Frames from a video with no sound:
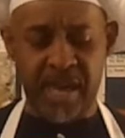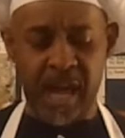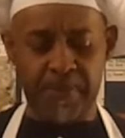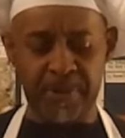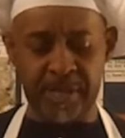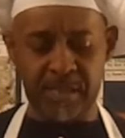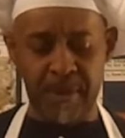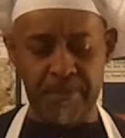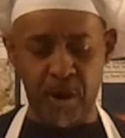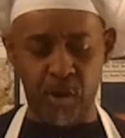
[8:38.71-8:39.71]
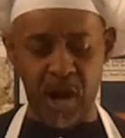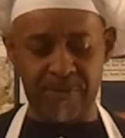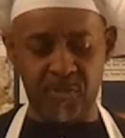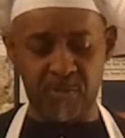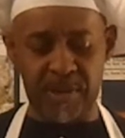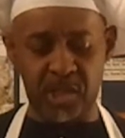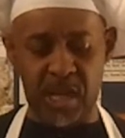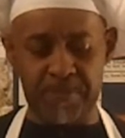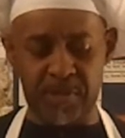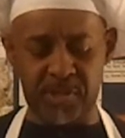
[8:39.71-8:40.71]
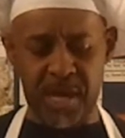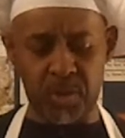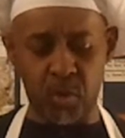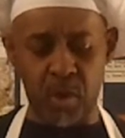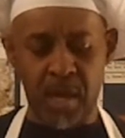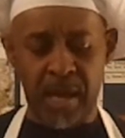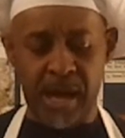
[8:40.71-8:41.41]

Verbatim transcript: I'm predicting my miracle harvest with my champion schedule.